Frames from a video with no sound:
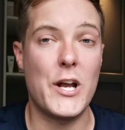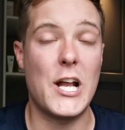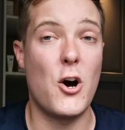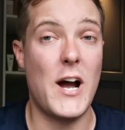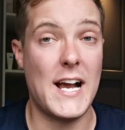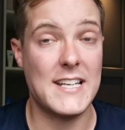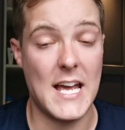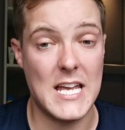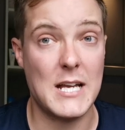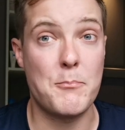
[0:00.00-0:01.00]
oily or
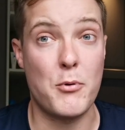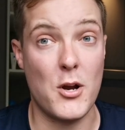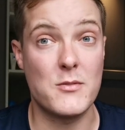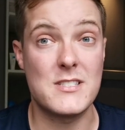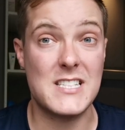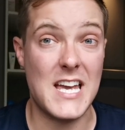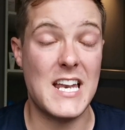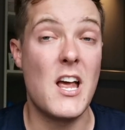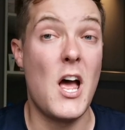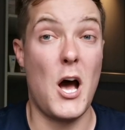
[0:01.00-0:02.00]
acneic prone
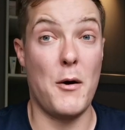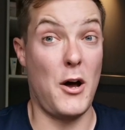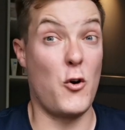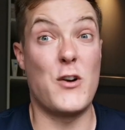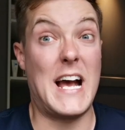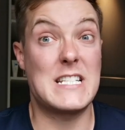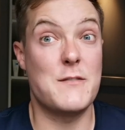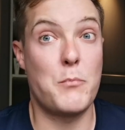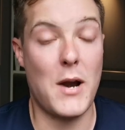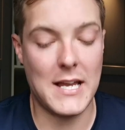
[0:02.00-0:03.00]
skin uh, or an
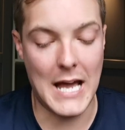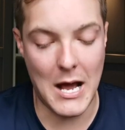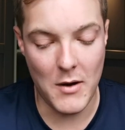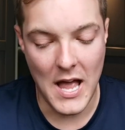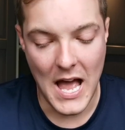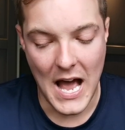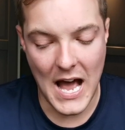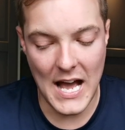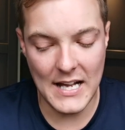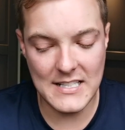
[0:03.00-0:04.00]
active breakout.
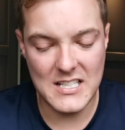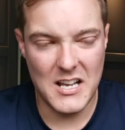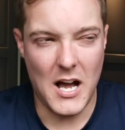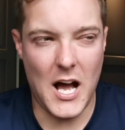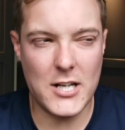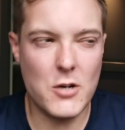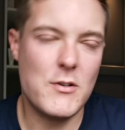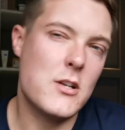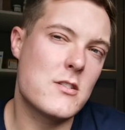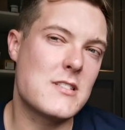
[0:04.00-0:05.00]
And I
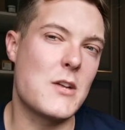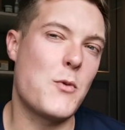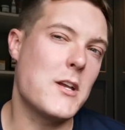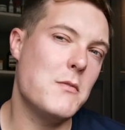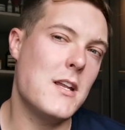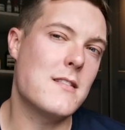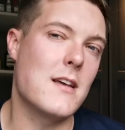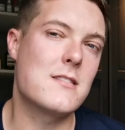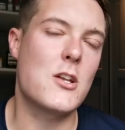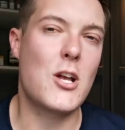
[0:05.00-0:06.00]
don't really understand why you
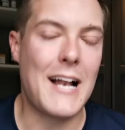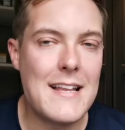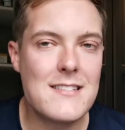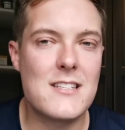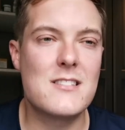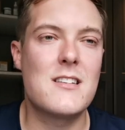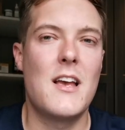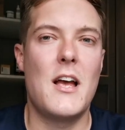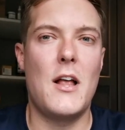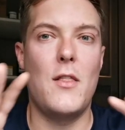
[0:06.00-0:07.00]
need this.
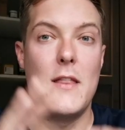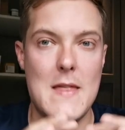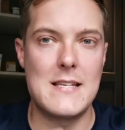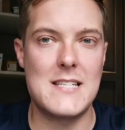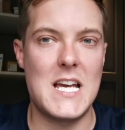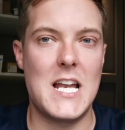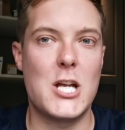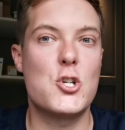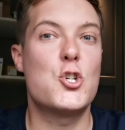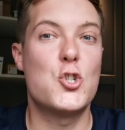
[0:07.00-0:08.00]
Cleansers in this day
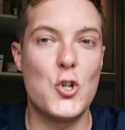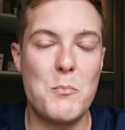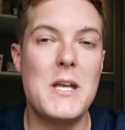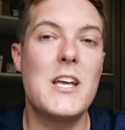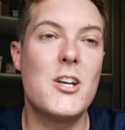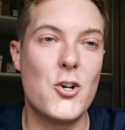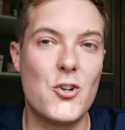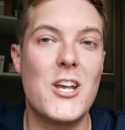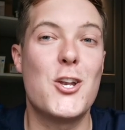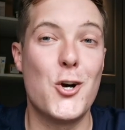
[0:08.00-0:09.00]
and age should be
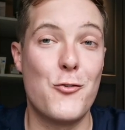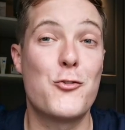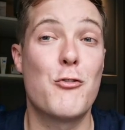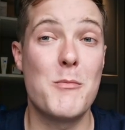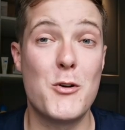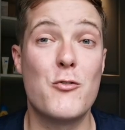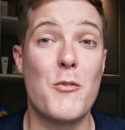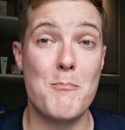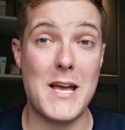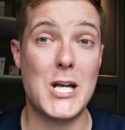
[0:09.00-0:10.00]
good enough to
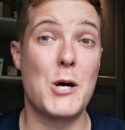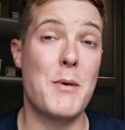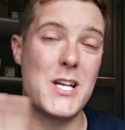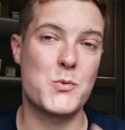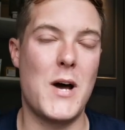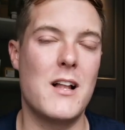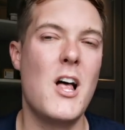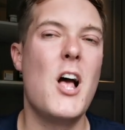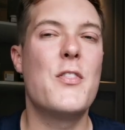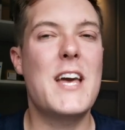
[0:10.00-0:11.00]
remove makeup as
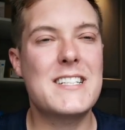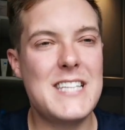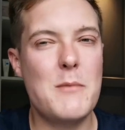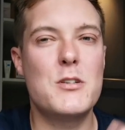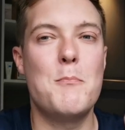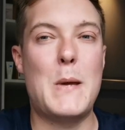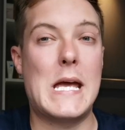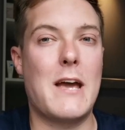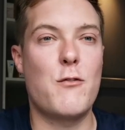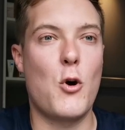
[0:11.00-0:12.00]
well. The exception
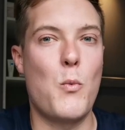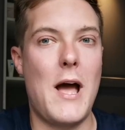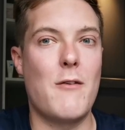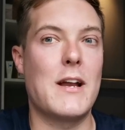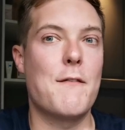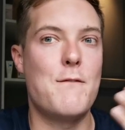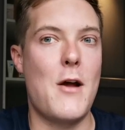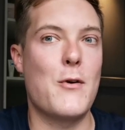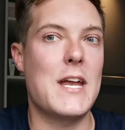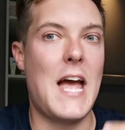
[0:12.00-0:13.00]
being if you're wearing
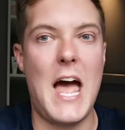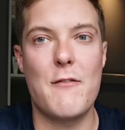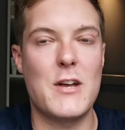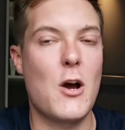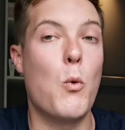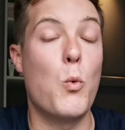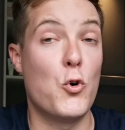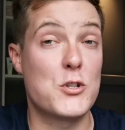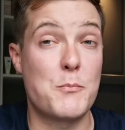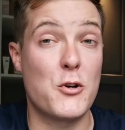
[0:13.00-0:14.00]
very heavy or
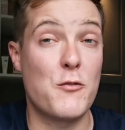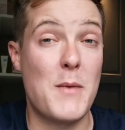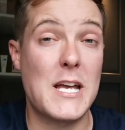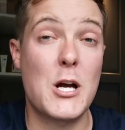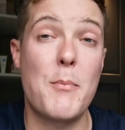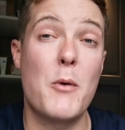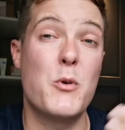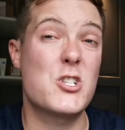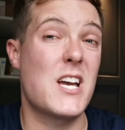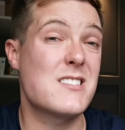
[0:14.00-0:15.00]
waterproof makeup,
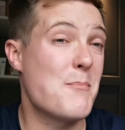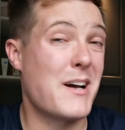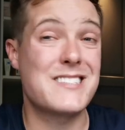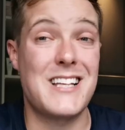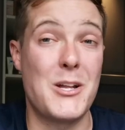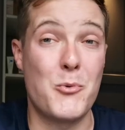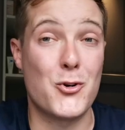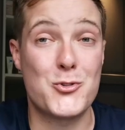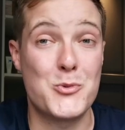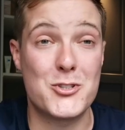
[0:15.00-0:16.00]
in which case a micellar
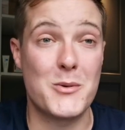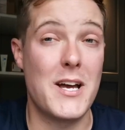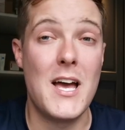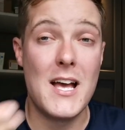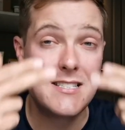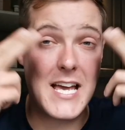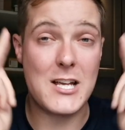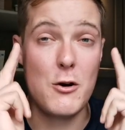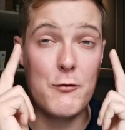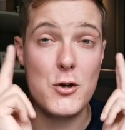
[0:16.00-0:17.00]
water will do it.
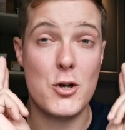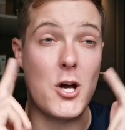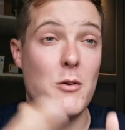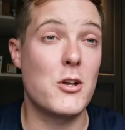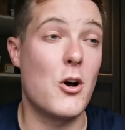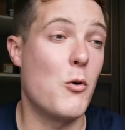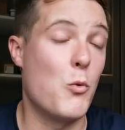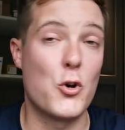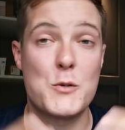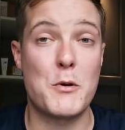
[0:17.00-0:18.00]
Take off, you know,
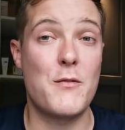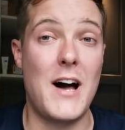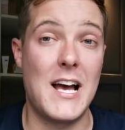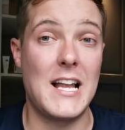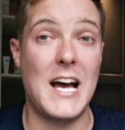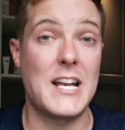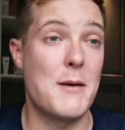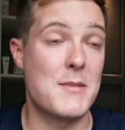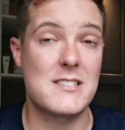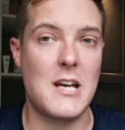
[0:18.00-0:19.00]
your waterproof
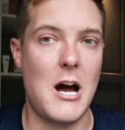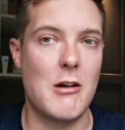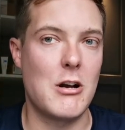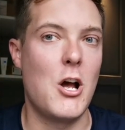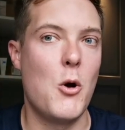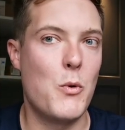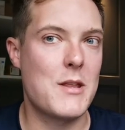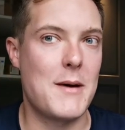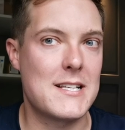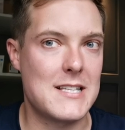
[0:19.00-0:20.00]
eyeliner and mascara
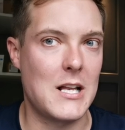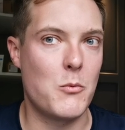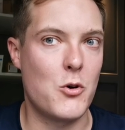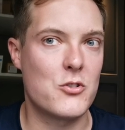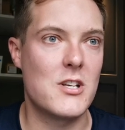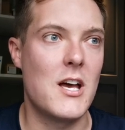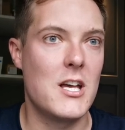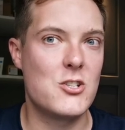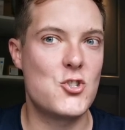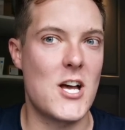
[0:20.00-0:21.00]
with a micellar
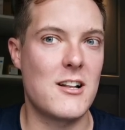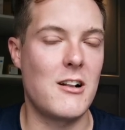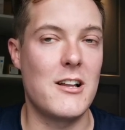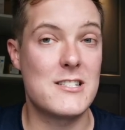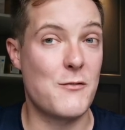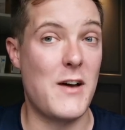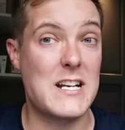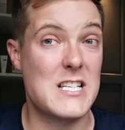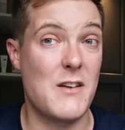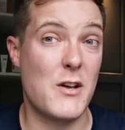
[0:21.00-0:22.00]
water. It's gentle, it's
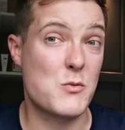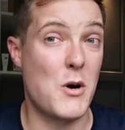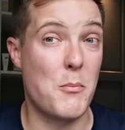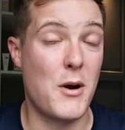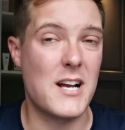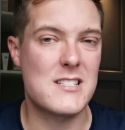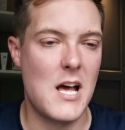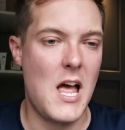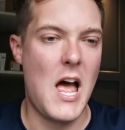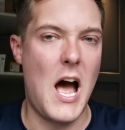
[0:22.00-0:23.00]
effective, it's well priced.